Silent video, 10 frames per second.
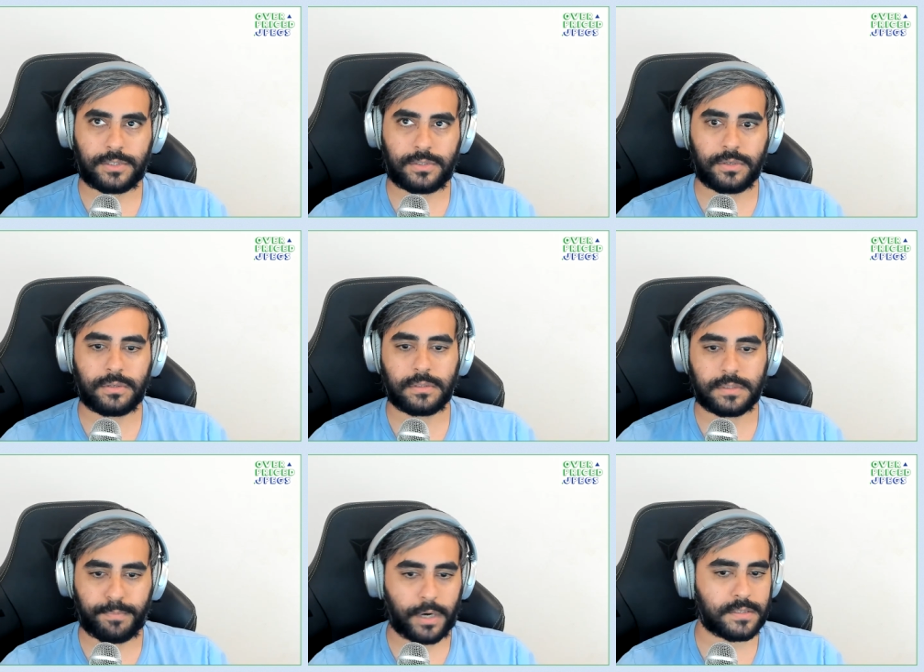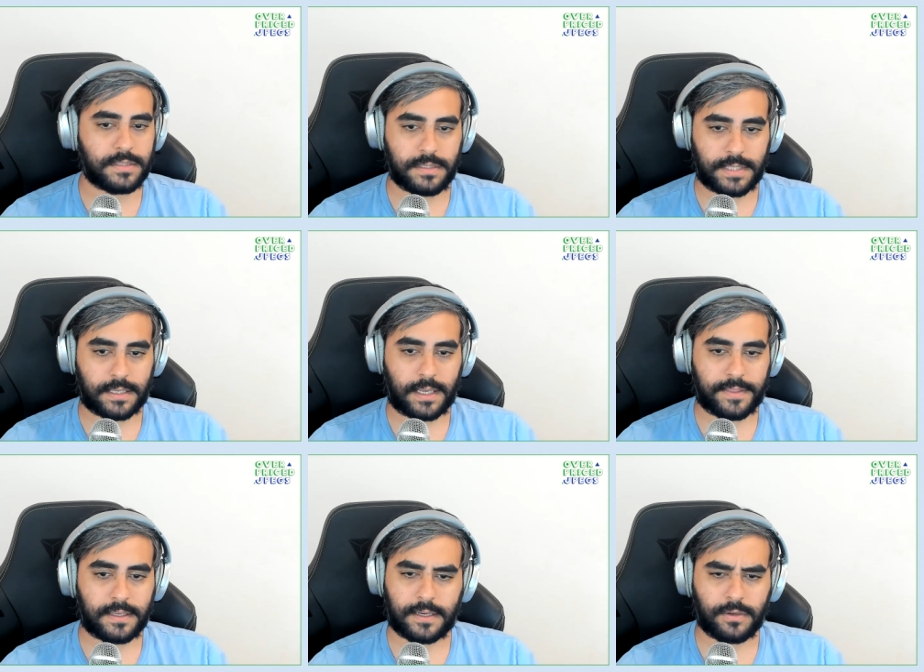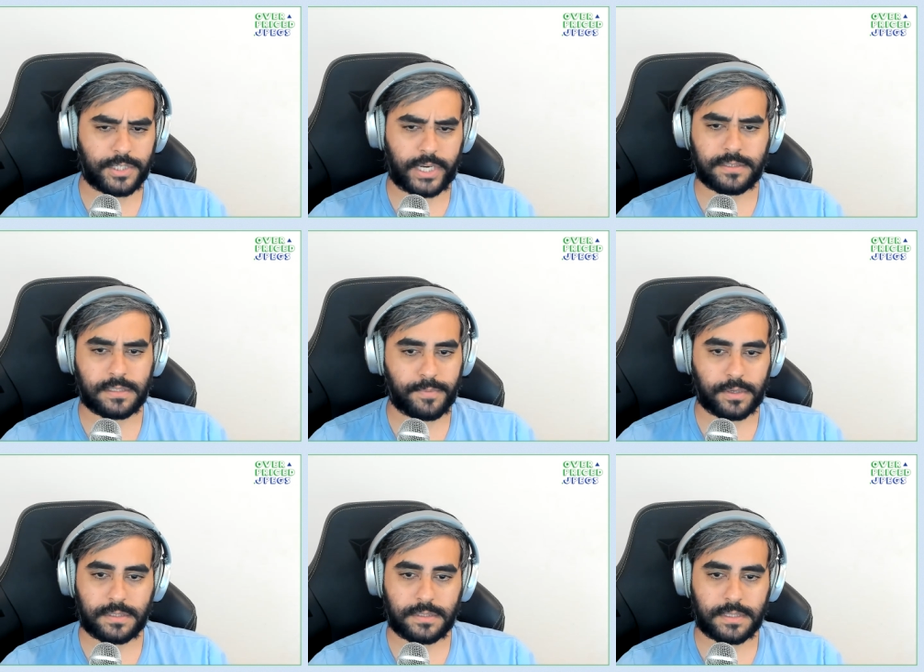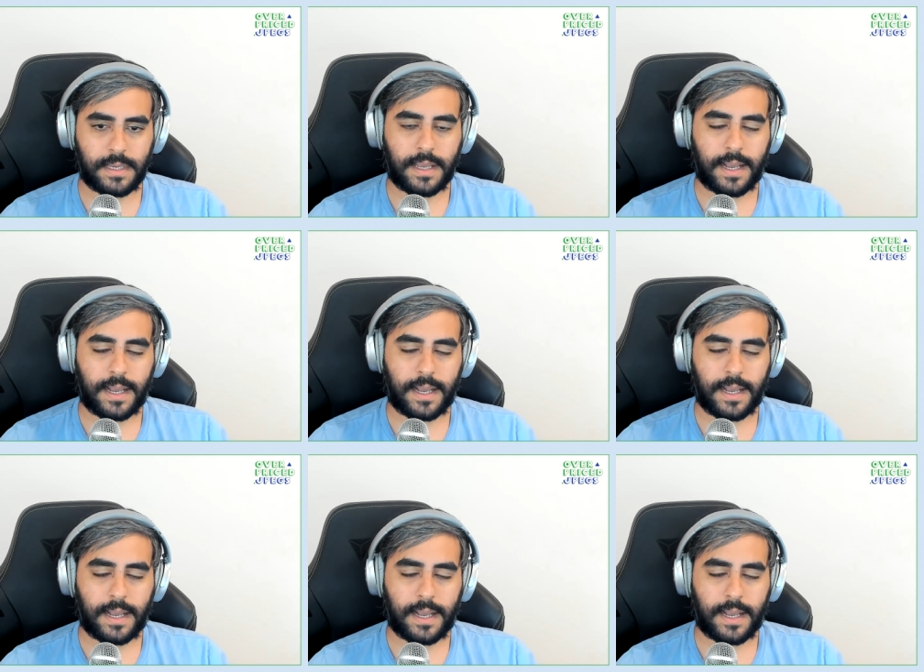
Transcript: doodles boxes, like I think they're called Genesis boxes,